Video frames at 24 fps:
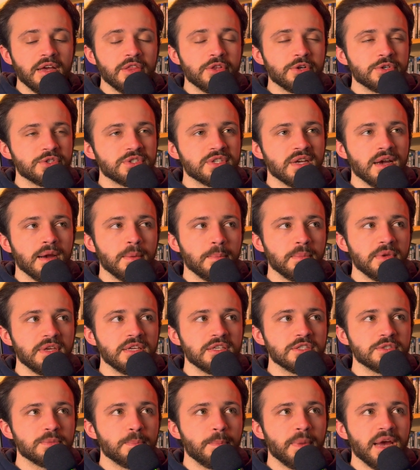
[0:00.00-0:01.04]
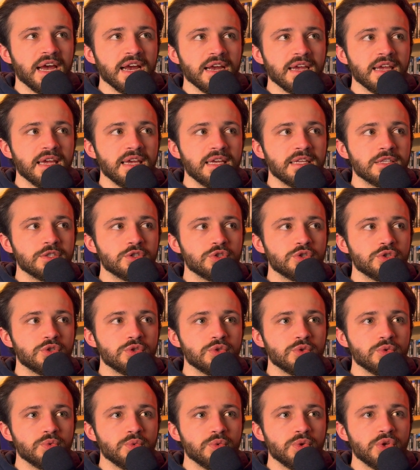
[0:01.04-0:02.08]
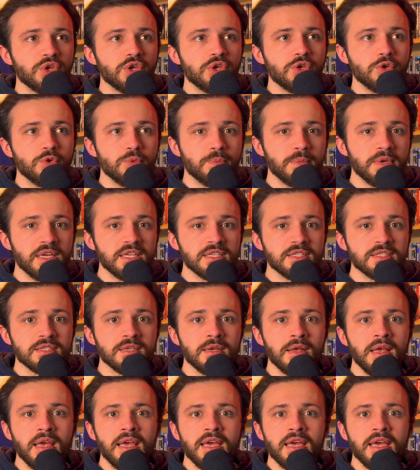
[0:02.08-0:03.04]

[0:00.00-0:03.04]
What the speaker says: other zombies back into humans.